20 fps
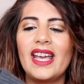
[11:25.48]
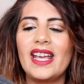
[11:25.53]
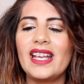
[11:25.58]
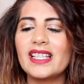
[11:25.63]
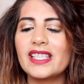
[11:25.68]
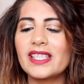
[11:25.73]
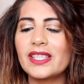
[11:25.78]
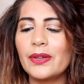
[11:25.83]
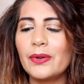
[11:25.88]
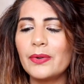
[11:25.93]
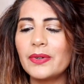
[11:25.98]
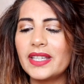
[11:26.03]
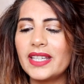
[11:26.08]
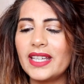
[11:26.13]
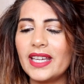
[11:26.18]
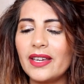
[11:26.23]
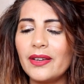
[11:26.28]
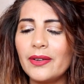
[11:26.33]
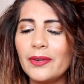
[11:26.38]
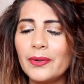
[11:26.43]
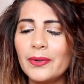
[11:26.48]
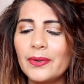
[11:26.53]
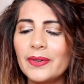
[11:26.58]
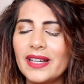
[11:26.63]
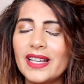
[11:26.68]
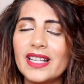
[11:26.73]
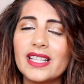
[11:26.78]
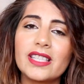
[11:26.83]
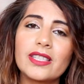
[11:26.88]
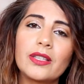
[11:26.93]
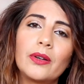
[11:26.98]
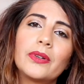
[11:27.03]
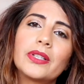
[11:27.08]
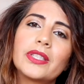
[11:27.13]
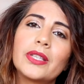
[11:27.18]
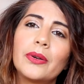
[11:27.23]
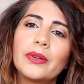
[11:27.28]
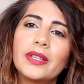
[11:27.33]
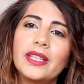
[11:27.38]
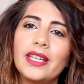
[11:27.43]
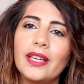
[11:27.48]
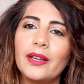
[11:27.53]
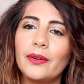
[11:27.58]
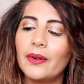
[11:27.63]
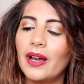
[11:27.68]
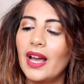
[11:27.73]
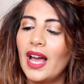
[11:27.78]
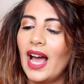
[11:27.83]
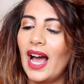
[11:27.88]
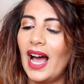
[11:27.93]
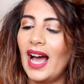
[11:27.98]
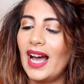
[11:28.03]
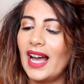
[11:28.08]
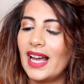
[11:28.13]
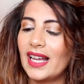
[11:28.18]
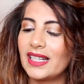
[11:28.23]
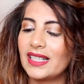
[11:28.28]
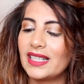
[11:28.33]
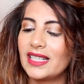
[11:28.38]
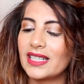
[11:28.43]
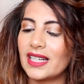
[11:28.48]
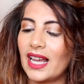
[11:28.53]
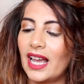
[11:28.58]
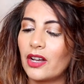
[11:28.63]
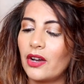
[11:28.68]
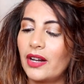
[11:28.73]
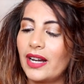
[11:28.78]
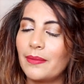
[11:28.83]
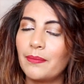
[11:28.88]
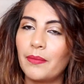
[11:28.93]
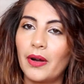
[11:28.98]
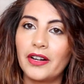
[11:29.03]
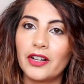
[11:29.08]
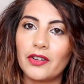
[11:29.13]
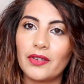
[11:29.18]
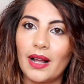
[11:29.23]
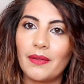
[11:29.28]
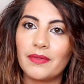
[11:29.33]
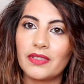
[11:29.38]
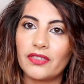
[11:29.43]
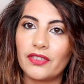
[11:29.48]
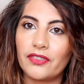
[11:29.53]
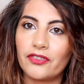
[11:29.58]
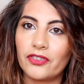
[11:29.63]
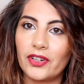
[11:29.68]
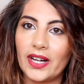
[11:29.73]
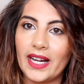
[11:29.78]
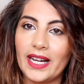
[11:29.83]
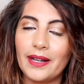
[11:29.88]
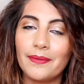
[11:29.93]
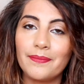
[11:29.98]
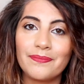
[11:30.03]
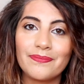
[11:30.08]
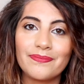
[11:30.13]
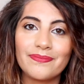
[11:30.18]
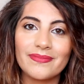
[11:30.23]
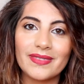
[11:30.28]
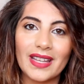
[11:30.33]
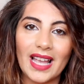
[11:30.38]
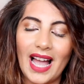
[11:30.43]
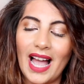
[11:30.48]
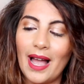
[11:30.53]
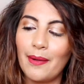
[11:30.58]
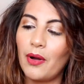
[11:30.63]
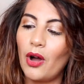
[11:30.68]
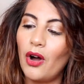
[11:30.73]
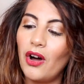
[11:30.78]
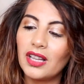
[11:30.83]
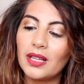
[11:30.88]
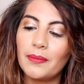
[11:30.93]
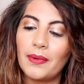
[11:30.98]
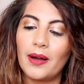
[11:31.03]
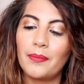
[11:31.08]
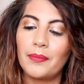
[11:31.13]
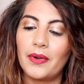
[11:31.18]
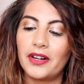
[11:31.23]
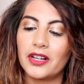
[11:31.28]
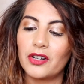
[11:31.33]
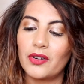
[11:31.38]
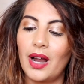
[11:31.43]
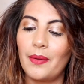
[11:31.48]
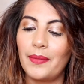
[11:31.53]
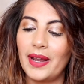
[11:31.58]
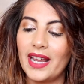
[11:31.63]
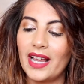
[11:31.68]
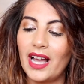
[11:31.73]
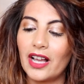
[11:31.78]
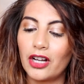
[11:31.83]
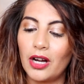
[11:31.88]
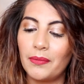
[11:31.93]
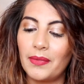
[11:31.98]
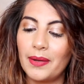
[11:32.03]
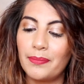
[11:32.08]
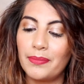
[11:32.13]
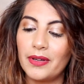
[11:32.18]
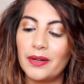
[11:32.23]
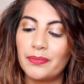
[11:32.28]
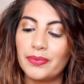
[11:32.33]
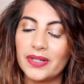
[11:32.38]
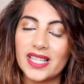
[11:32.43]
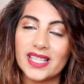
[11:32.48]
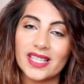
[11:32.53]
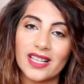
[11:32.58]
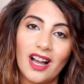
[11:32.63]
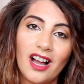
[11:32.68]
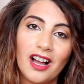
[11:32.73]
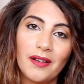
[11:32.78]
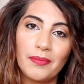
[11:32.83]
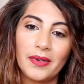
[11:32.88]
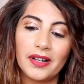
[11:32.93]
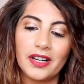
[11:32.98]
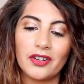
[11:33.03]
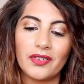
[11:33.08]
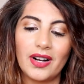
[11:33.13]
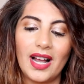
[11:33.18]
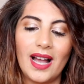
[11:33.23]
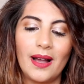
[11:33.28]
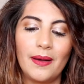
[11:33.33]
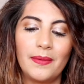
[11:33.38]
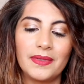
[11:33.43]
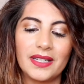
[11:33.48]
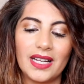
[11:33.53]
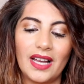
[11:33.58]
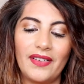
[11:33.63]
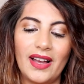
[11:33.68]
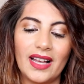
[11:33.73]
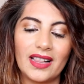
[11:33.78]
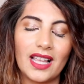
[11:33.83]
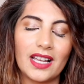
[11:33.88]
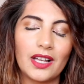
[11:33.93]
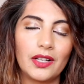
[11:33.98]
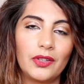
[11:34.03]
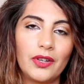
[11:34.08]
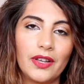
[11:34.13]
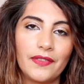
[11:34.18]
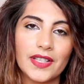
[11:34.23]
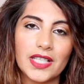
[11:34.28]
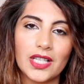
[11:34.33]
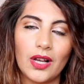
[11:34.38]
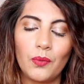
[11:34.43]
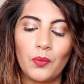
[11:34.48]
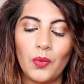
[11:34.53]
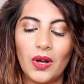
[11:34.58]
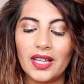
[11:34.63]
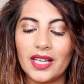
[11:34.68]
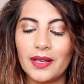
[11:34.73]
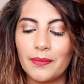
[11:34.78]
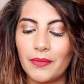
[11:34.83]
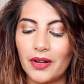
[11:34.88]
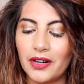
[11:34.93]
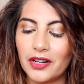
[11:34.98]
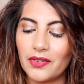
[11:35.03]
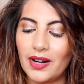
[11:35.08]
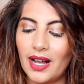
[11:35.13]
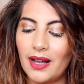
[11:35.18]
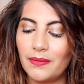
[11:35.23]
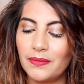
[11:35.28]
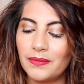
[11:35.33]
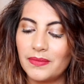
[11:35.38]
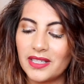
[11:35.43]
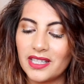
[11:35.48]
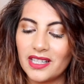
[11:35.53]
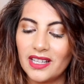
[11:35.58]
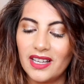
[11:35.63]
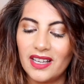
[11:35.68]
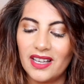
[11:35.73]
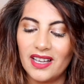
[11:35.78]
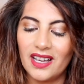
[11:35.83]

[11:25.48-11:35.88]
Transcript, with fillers: It's so cute, it's so, so cute. And I got it monogrammed for free. I'm all about monogramming. I got my Burberry scarf monogrammed, I've had like a Louis Vuitton wallet monogrammed.